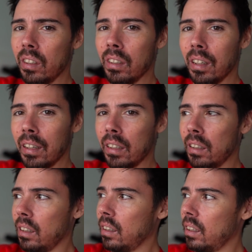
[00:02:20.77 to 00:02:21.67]
He's like,
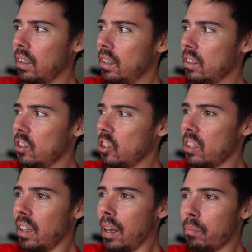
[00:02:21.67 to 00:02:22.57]
it's
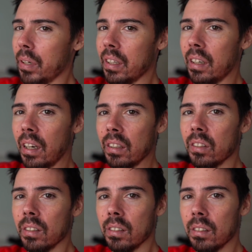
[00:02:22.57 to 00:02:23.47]
just that big,
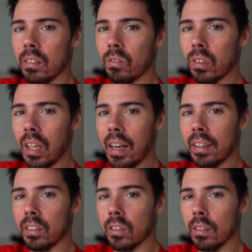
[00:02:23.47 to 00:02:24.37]
guys.
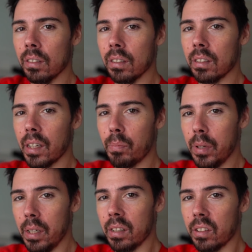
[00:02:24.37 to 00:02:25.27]
Relax. It's like
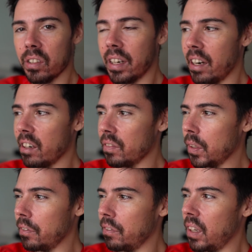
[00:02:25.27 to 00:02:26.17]
being scared of
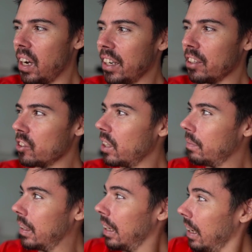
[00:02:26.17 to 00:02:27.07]
a fly or
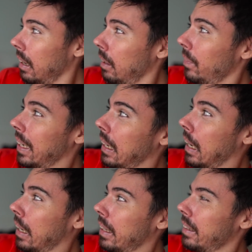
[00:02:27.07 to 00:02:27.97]
something. Like, oh my
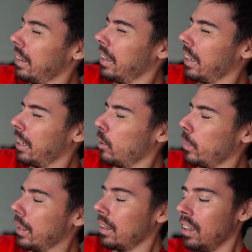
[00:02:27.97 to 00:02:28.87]
god, it's gonna kill
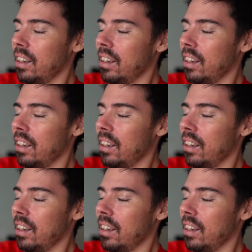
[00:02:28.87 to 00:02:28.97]
me.